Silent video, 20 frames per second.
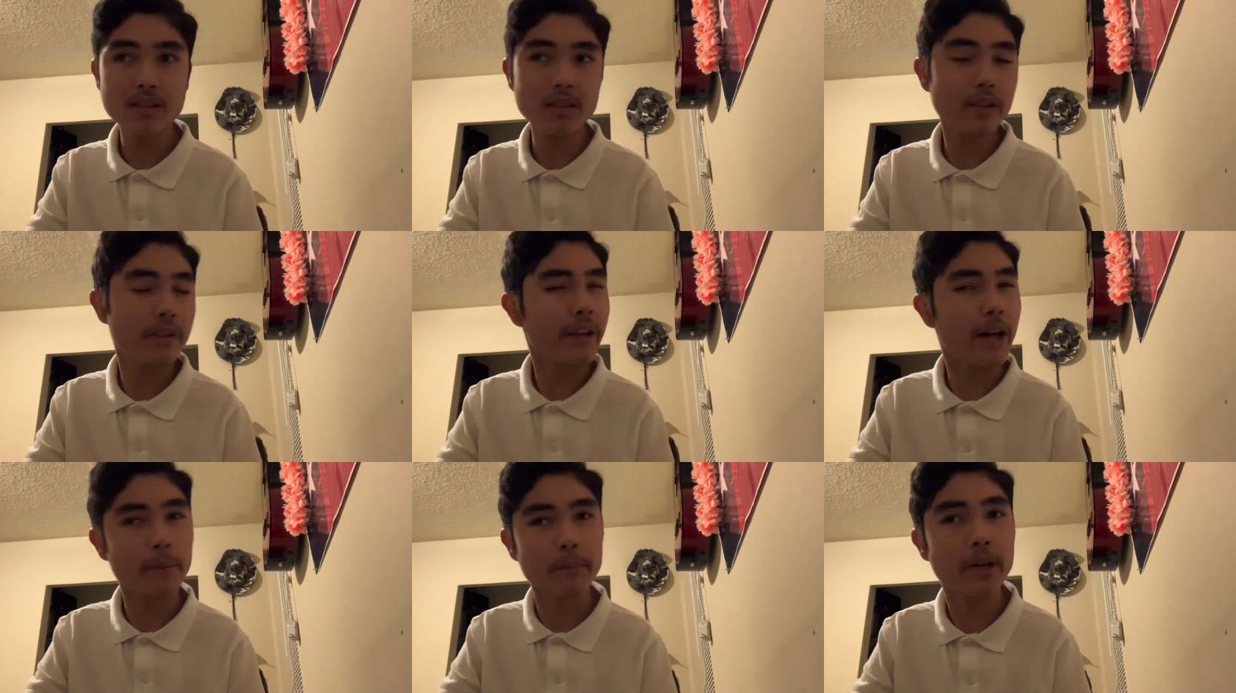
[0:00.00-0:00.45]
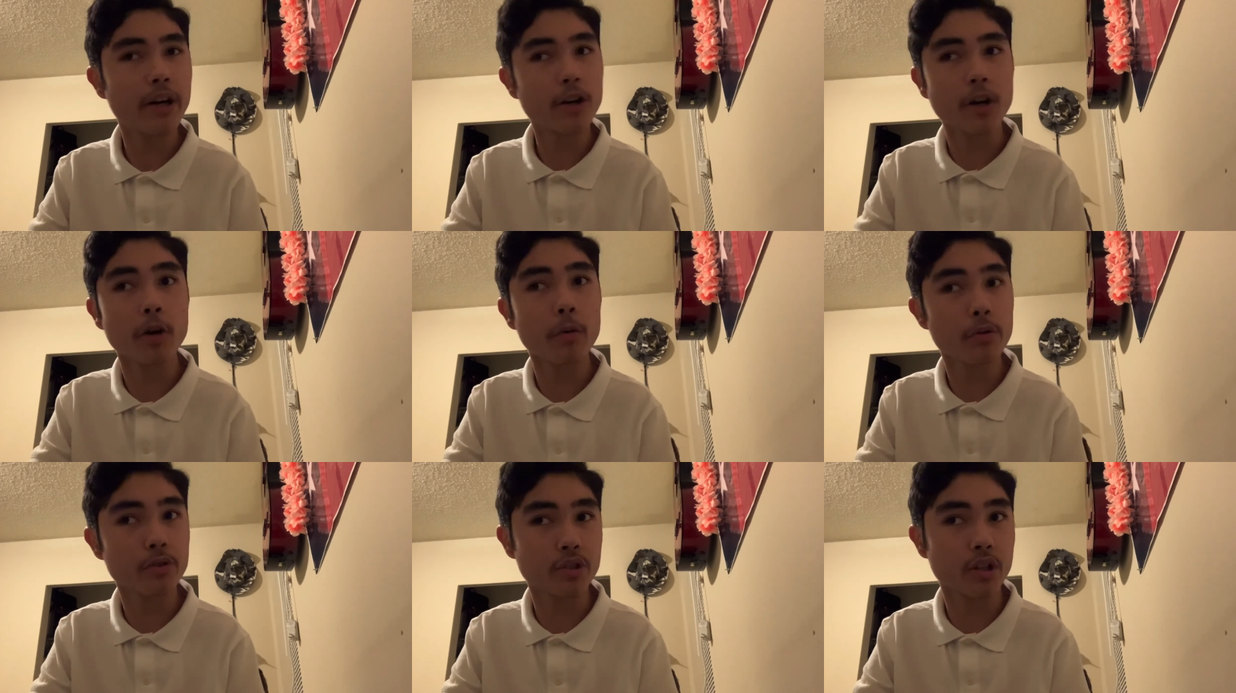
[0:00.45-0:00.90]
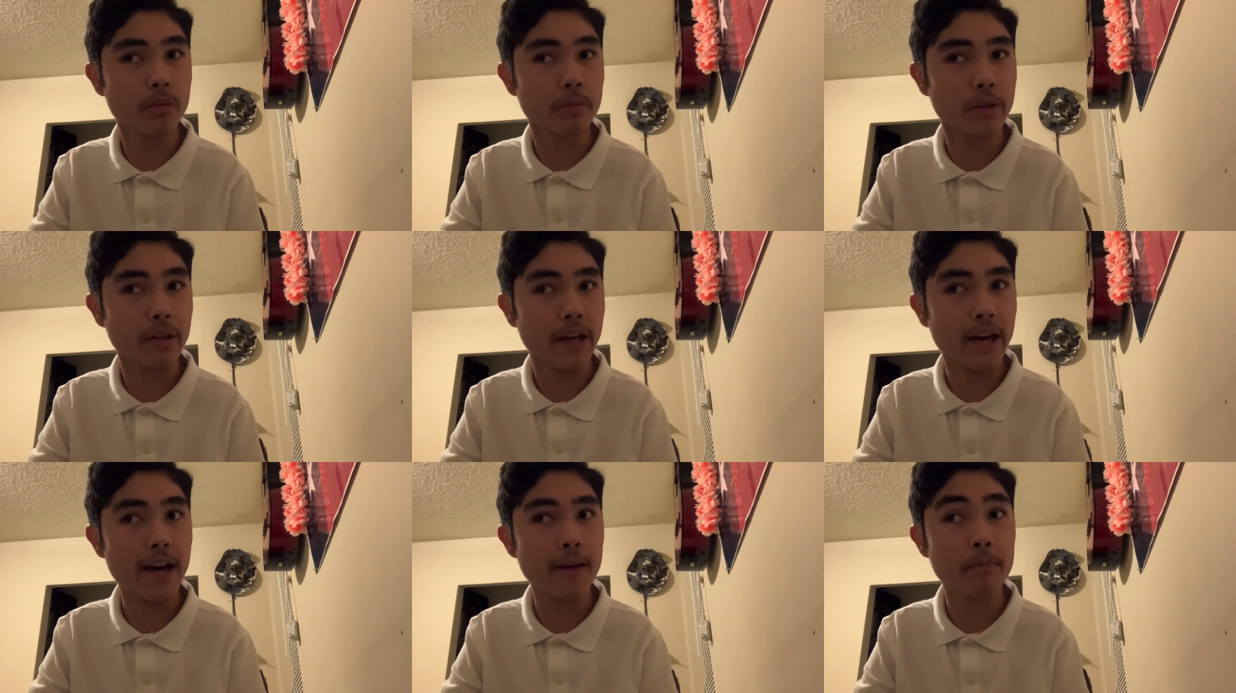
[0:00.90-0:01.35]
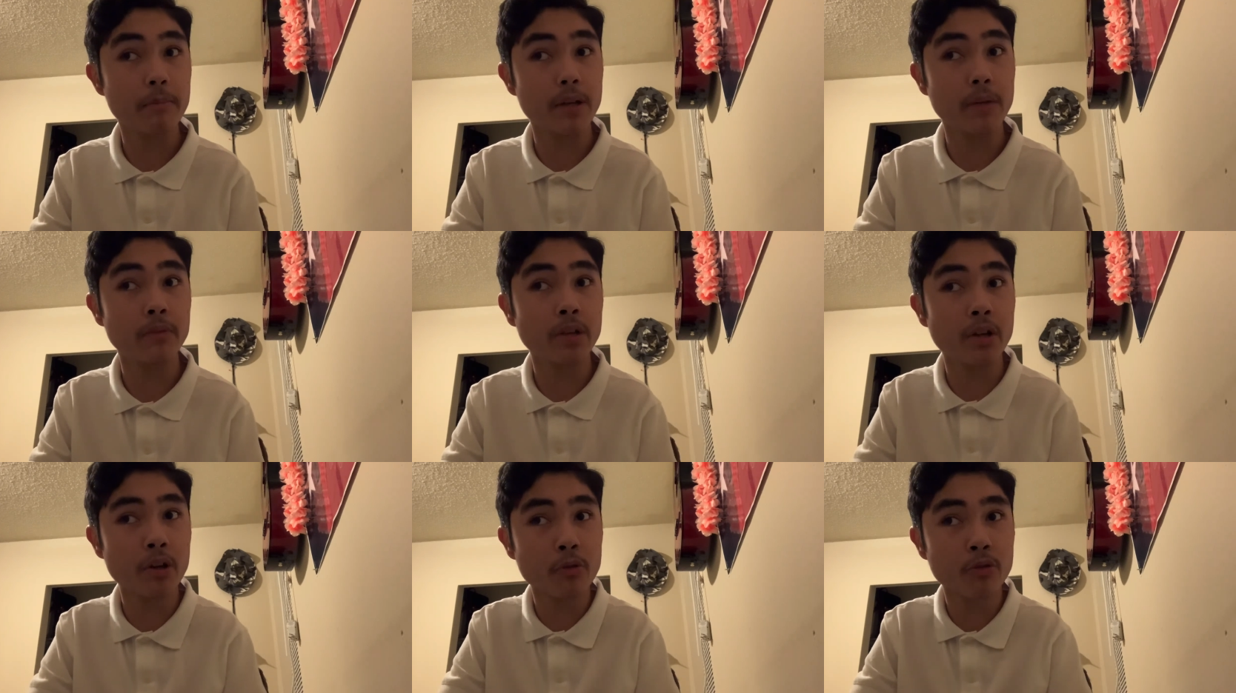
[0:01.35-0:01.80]
I'm not always gonna be happy. I'm
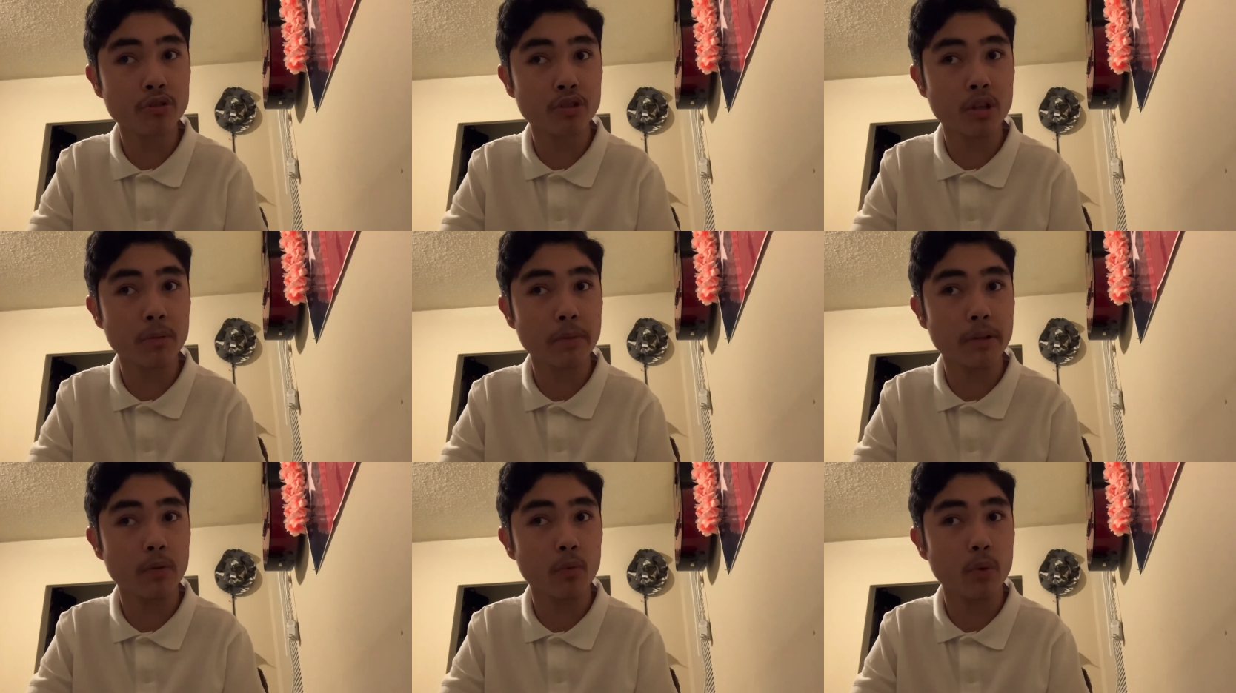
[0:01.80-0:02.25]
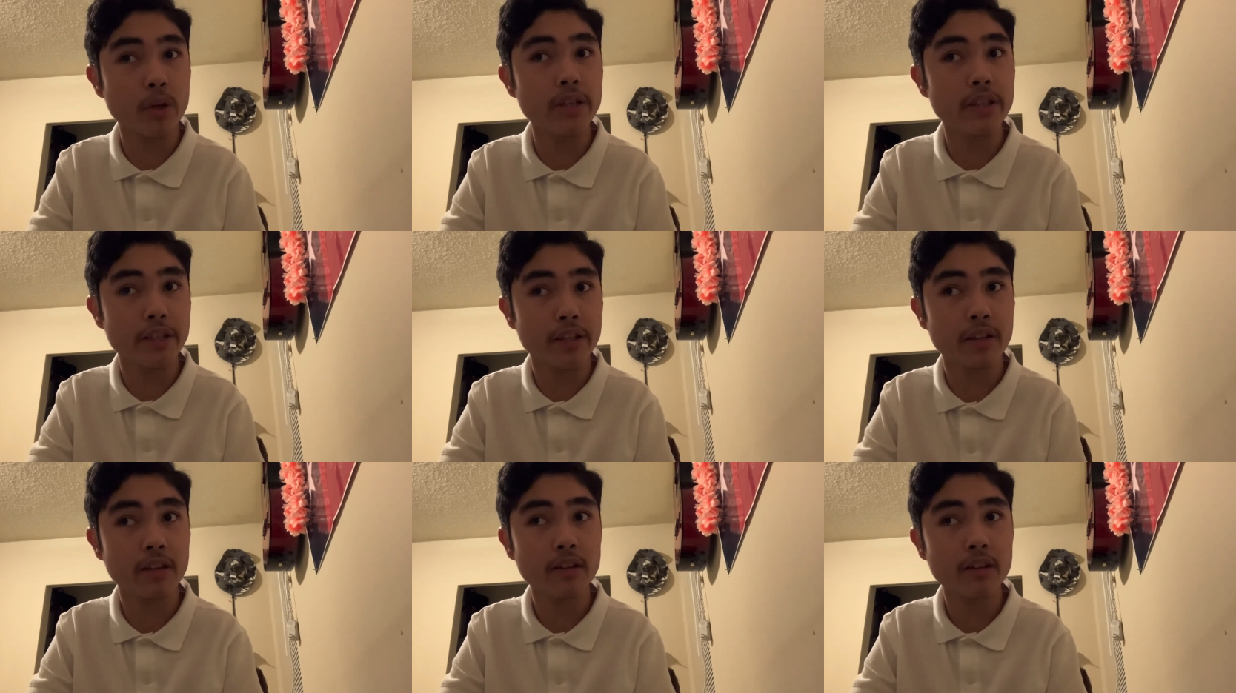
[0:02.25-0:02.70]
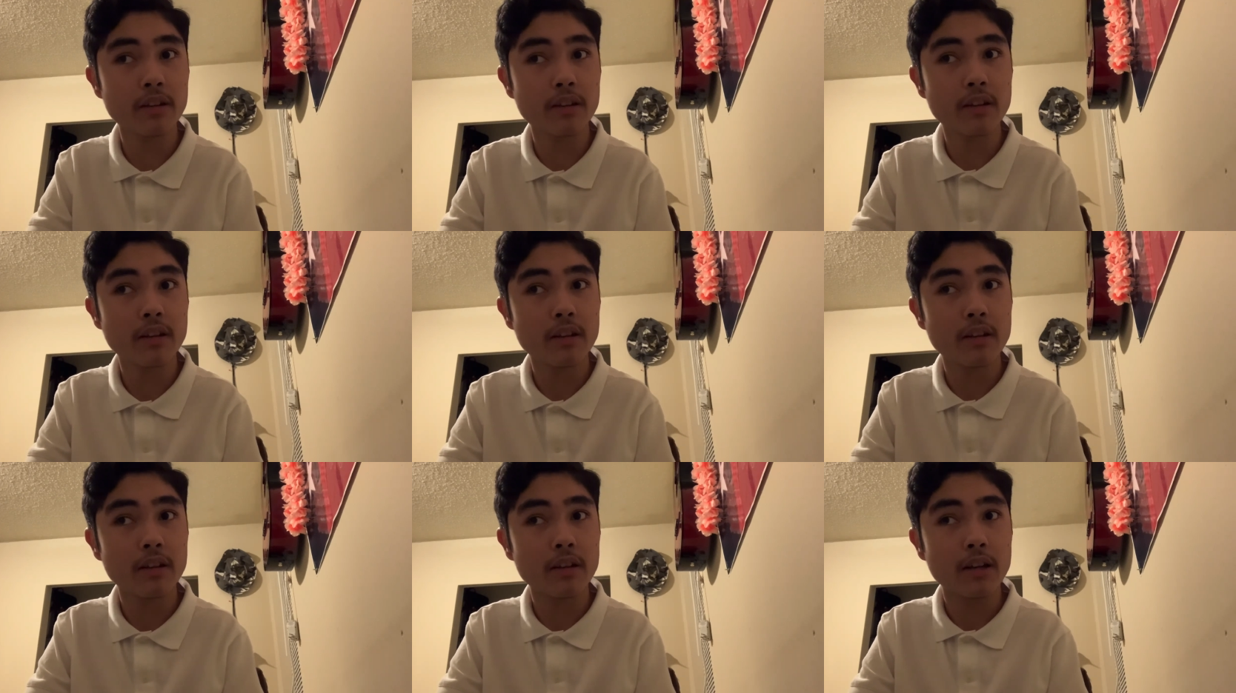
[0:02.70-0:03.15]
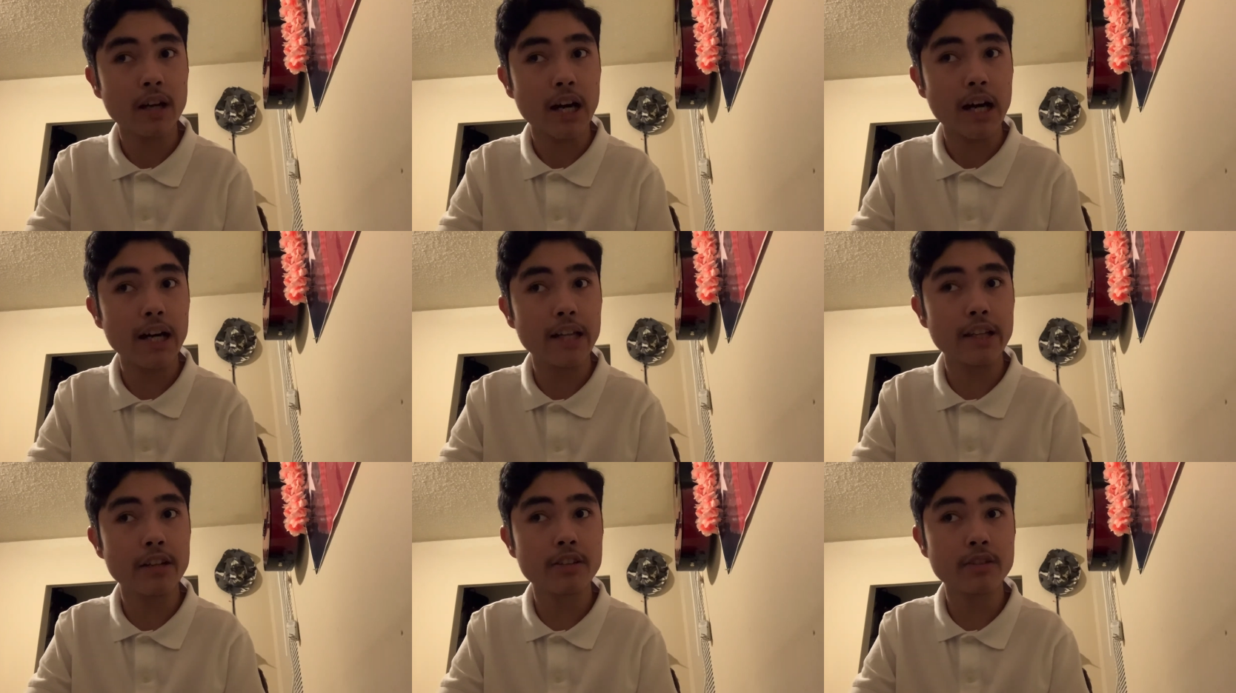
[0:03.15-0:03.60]
not always gonna be winning.
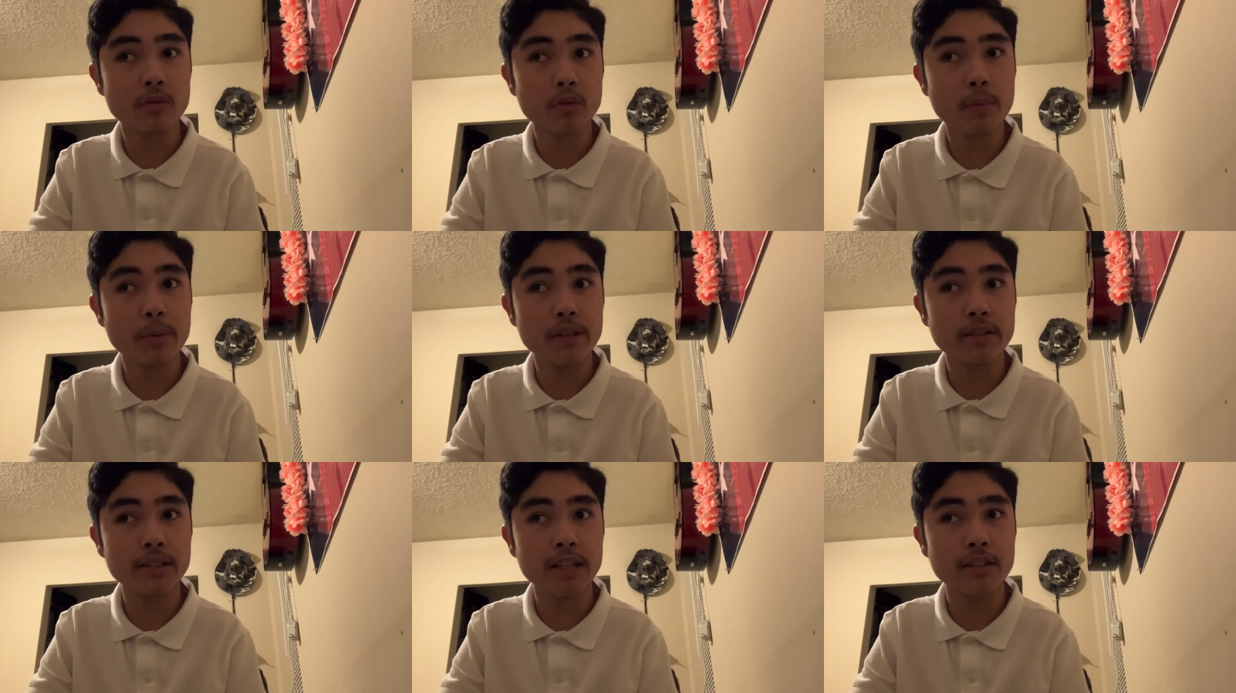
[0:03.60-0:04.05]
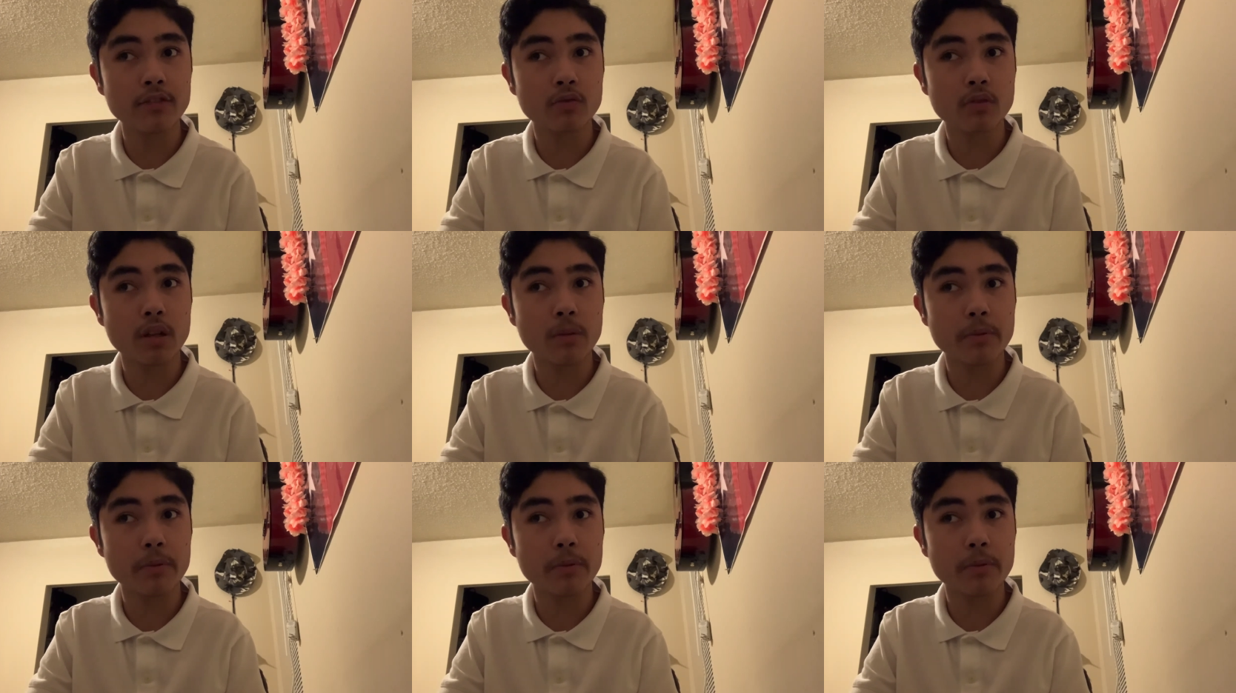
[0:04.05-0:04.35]
There will be times where I'll be